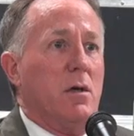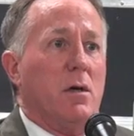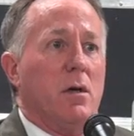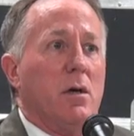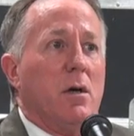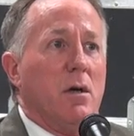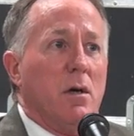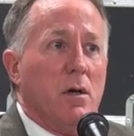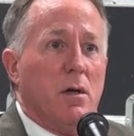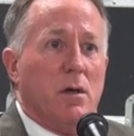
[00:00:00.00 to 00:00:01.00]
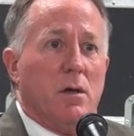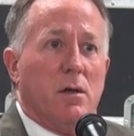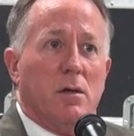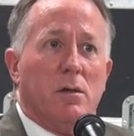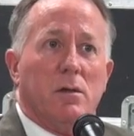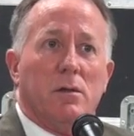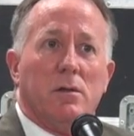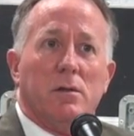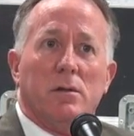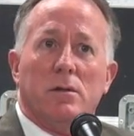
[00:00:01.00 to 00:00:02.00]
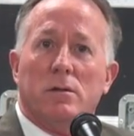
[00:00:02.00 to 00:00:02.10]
Nothing is said.